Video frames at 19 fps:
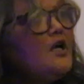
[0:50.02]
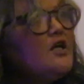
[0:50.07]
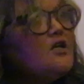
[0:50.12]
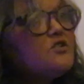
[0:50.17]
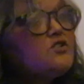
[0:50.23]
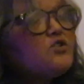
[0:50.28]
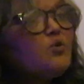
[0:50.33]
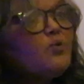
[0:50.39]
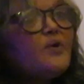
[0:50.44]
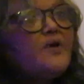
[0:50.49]

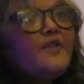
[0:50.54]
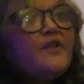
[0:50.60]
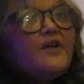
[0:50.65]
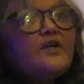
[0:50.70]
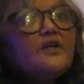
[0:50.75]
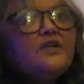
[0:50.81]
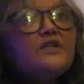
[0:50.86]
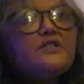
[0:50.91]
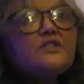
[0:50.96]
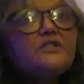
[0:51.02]
So
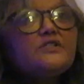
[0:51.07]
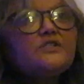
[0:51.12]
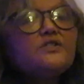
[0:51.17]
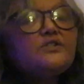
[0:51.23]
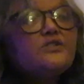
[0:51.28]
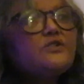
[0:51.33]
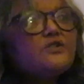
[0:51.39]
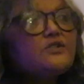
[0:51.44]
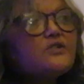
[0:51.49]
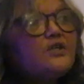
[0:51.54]
whether it
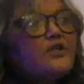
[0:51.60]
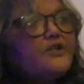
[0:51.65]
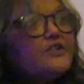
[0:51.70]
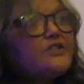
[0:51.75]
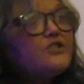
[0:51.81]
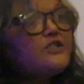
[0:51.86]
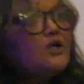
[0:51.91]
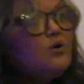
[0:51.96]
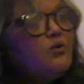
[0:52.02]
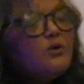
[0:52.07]
is
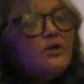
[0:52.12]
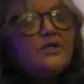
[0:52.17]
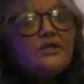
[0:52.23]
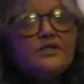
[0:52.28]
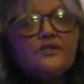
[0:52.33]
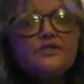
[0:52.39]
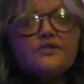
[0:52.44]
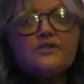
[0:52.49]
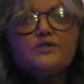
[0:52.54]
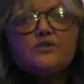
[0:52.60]

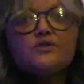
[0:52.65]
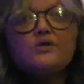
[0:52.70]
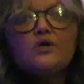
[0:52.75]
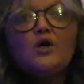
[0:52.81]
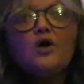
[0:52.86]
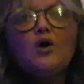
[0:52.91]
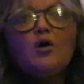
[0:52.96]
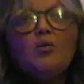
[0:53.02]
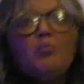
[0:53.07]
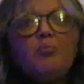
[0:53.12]
Kratoa's
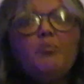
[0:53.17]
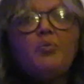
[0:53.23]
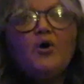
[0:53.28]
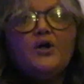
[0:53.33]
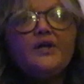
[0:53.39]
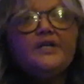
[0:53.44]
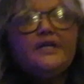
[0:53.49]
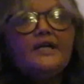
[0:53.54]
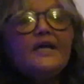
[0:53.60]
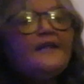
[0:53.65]

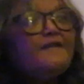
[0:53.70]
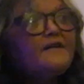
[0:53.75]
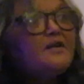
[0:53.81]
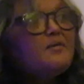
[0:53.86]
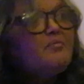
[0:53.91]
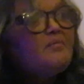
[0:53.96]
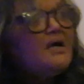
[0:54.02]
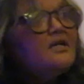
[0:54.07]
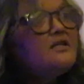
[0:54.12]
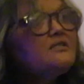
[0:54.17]
body and
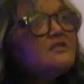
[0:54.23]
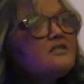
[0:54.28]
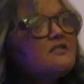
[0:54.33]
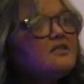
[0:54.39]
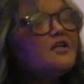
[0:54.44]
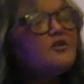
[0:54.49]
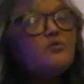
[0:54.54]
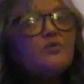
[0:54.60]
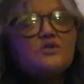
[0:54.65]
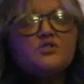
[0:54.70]
remains
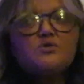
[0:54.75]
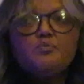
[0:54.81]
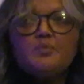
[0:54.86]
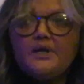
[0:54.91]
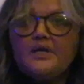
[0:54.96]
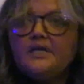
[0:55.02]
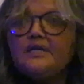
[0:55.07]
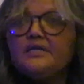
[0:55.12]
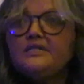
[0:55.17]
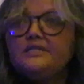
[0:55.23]
that was
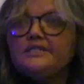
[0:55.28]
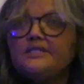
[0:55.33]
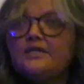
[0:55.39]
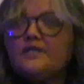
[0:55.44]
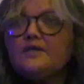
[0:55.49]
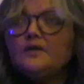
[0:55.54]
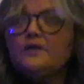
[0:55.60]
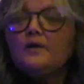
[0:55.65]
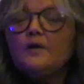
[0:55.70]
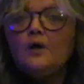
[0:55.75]
buried
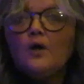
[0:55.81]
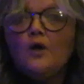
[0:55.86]
here,